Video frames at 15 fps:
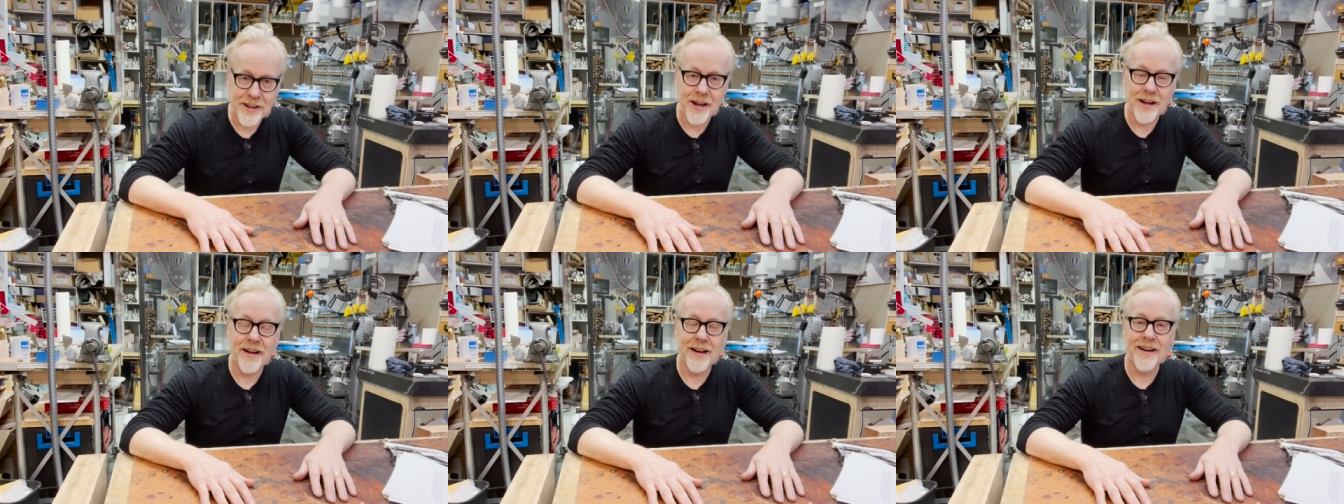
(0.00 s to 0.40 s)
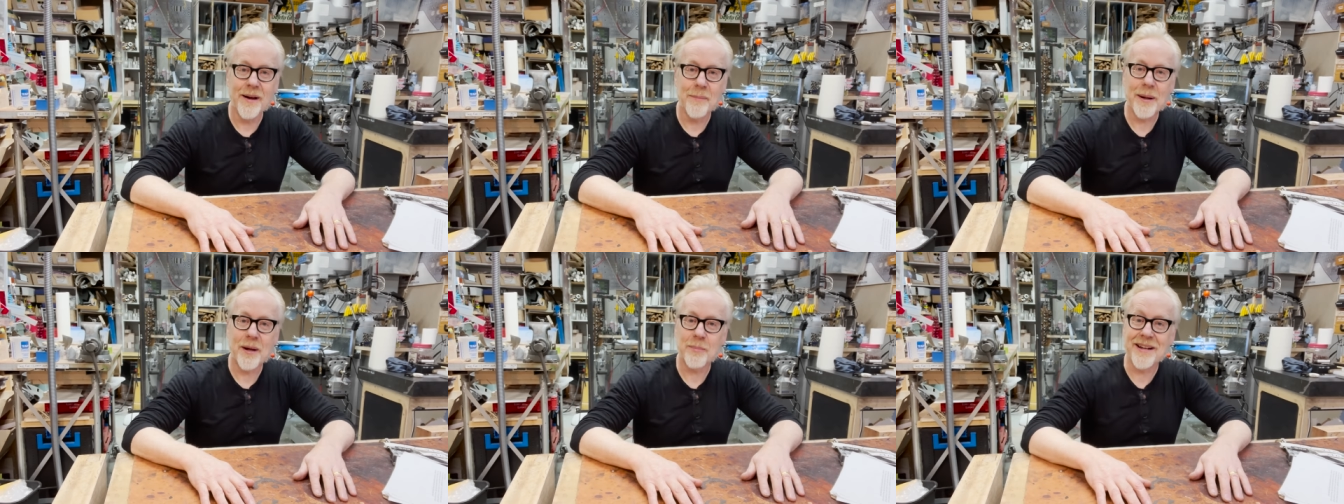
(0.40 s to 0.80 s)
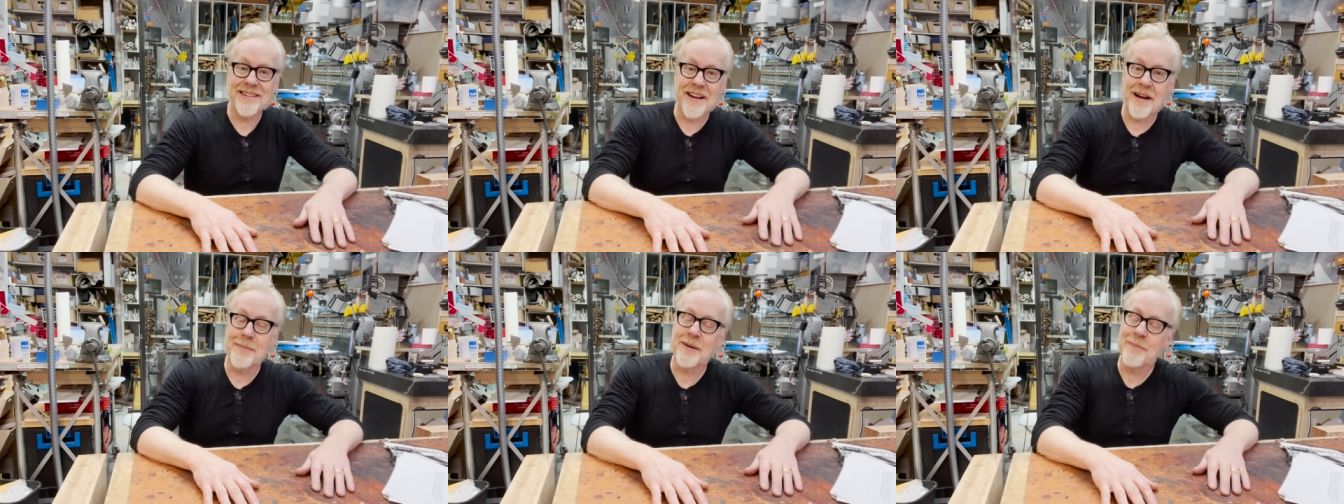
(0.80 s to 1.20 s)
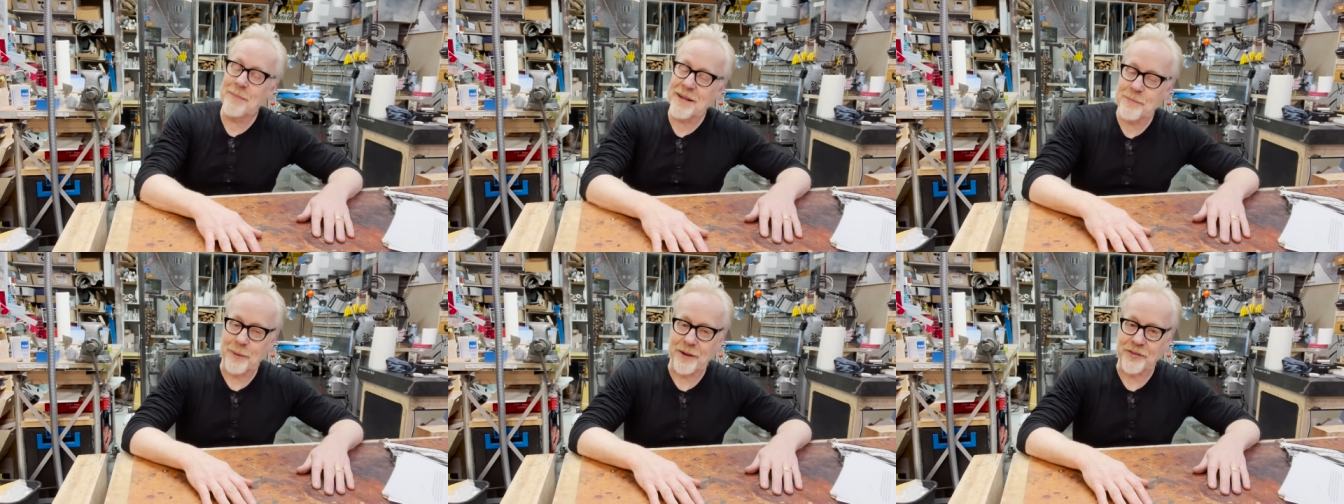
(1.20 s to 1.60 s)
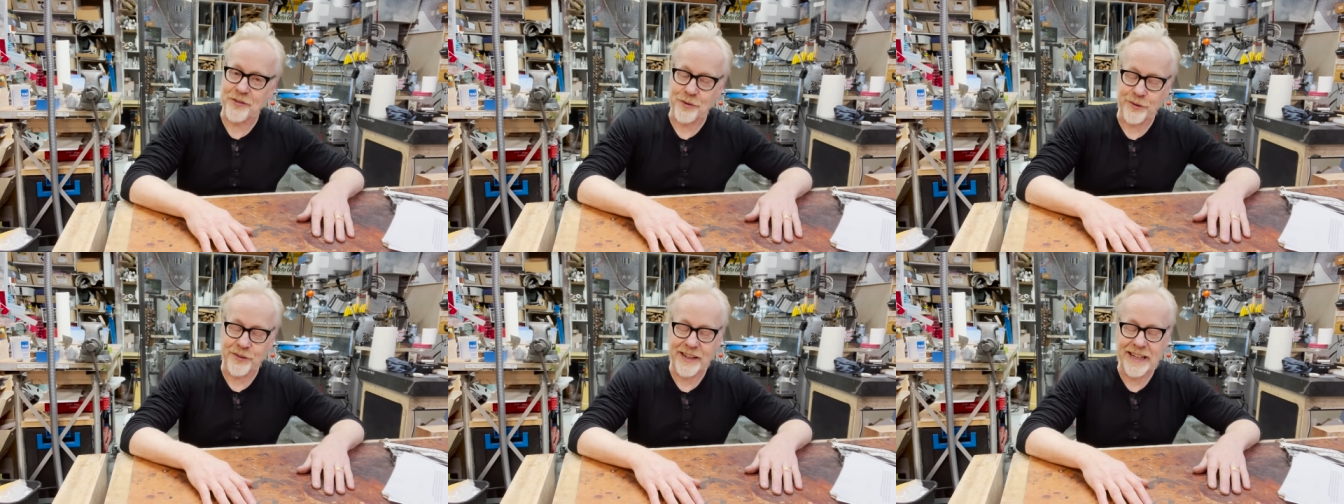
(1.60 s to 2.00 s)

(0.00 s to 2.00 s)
uh, about my time on MythBusters.